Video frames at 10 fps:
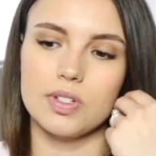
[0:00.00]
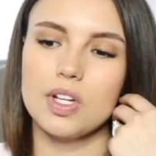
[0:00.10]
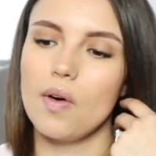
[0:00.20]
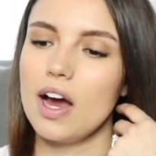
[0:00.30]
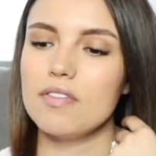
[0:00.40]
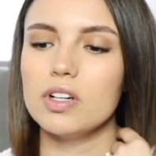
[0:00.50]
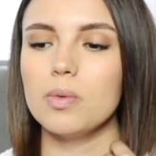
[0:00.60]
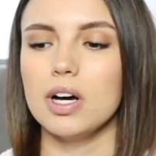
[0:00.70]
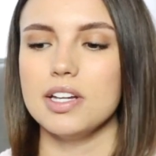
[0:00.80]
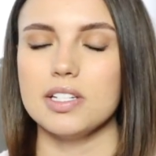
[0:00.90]
So
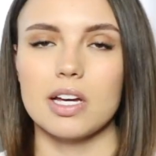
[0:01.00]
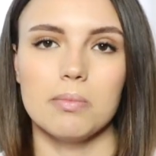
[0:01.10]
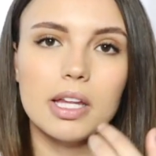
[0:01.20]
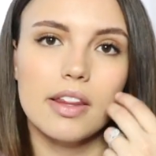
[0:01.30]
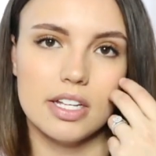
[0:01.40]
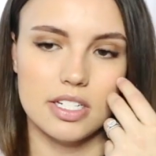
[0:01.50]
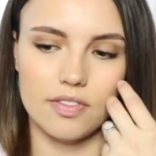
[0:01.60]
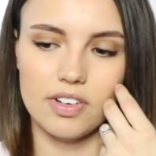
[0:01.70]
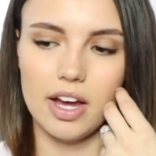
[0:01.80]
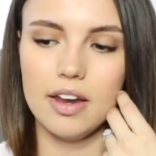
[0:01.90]
everyone is completely
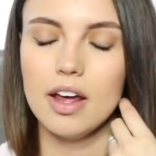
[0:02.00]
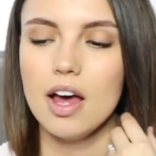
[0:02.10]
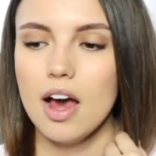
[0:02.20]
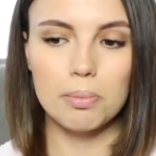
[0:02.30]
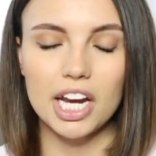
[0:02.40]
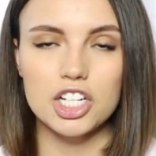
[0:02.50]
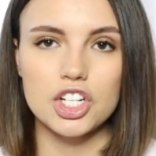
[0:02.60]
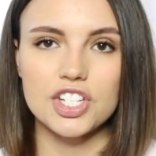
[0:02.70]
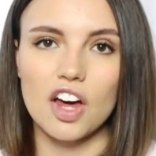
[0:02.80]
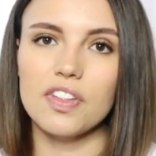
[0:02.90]
different, but I
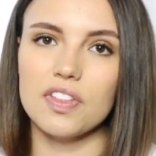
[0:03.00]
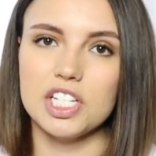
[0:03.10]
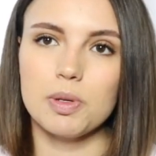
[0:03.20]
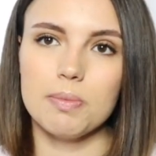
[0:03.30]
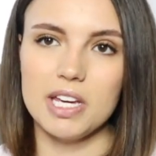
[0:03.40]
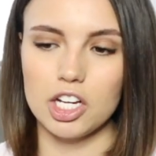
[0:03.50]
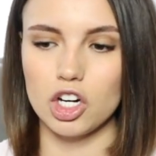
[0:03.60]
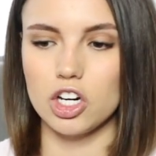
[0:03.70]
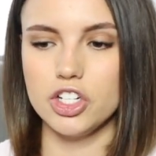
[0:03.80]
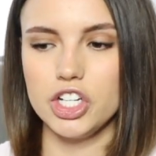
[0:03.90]
just thought that this would be
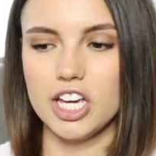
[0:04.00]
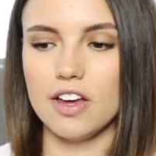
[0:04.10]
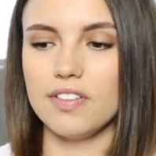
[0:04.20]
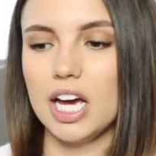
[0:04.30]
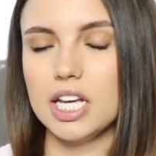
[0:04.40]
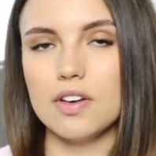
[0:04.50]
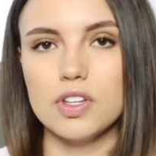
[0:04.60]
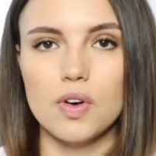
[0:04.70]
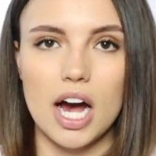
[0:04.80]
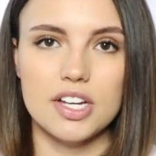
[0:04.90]
encouraging if any of
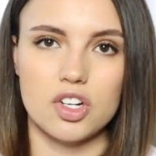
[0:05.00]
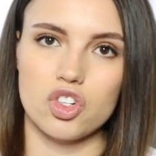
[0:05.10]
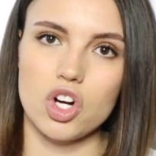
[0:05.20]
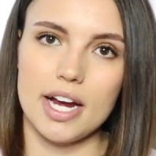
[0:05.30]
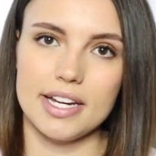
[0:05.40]
you guys are trying